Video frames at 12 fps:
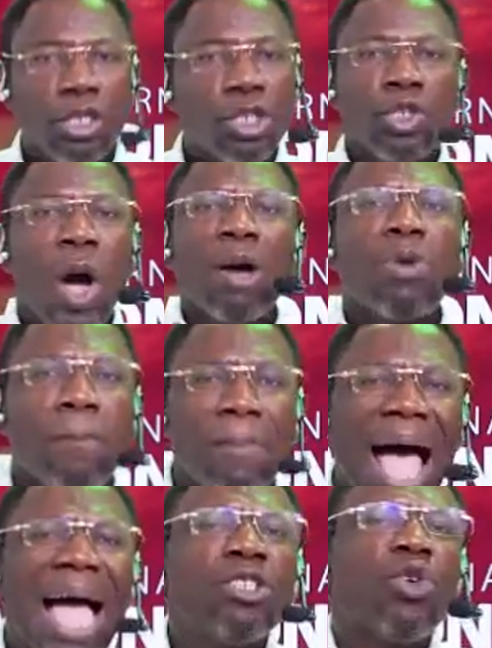you are a
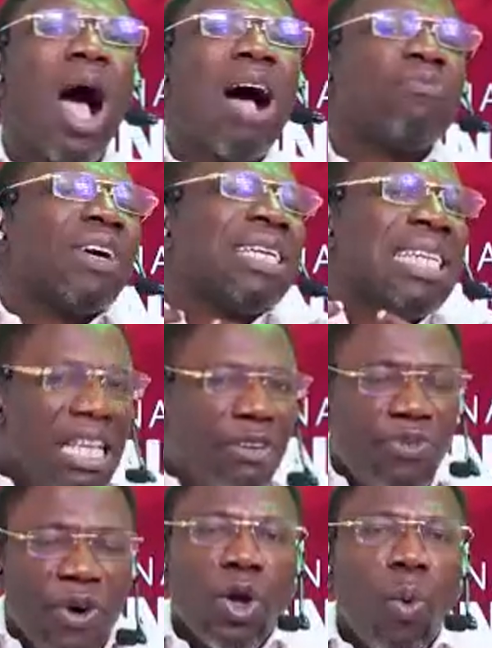man, you have a
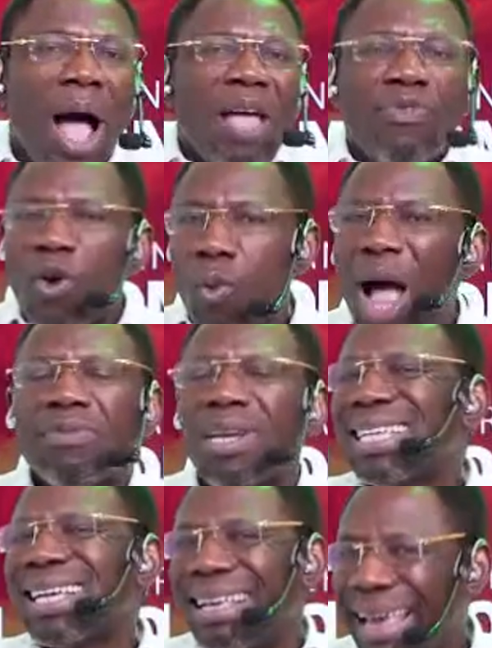need for your wife
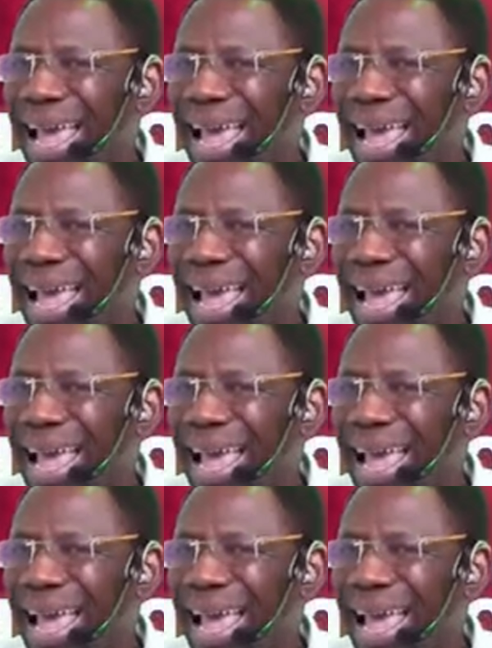doesn't